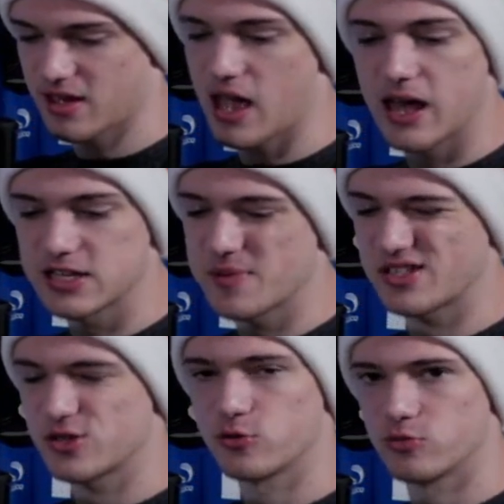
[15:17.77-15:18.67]
And he's a bit
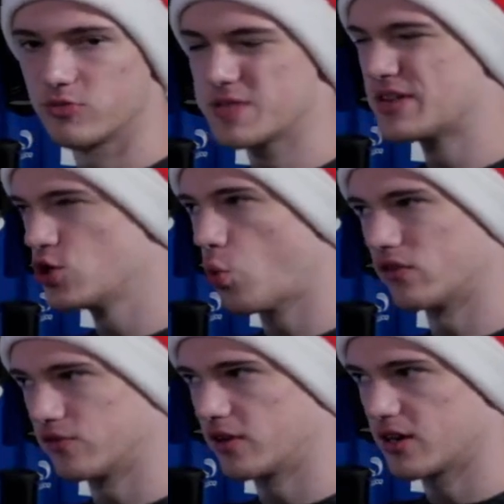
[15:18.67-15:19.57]
too
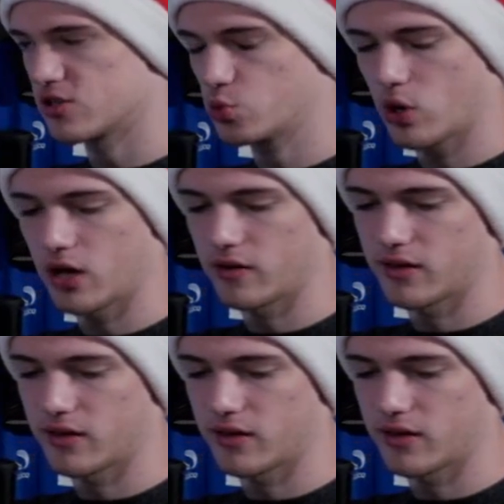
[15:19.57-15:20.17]
one-footed as well.